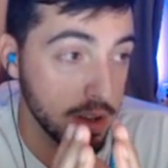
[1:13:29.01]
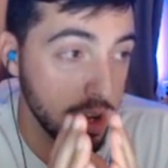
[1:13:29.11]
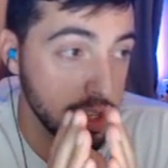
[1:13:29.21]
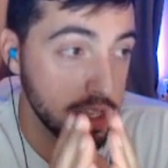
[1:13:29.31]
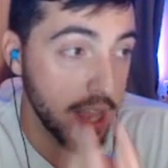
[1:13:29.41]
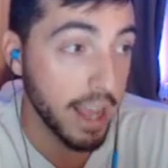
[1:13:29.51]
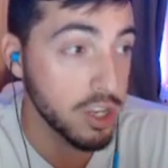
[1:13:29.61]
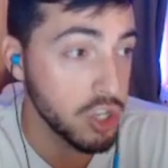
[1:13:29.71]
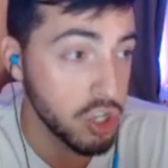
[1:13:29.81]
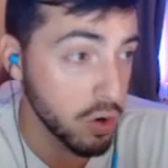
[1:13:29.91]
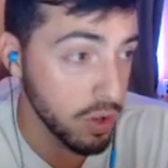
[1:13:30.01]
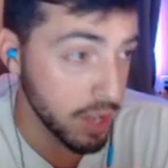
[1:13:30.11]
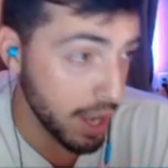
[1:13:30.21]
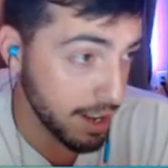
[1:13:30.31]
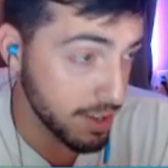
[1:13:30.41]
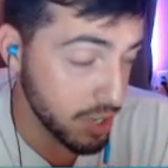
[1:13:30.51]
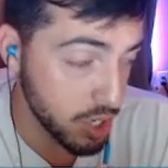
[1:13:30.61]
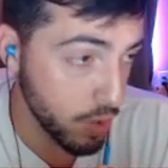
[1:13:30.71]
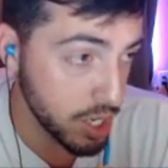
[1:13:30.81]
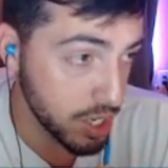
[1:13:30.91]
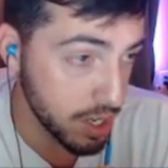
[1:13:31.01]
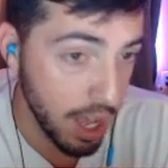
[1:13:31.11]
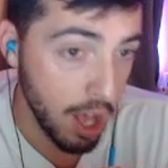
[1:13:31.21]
a tank jungle kind of situation